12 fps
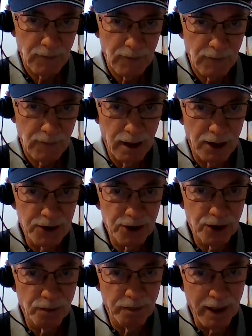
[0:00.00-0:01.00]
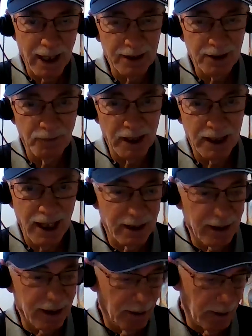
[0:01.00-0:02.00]
Yeah, that's too bad that we can't
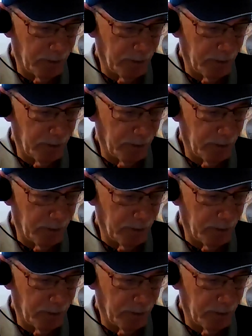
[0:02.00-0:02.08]
come up with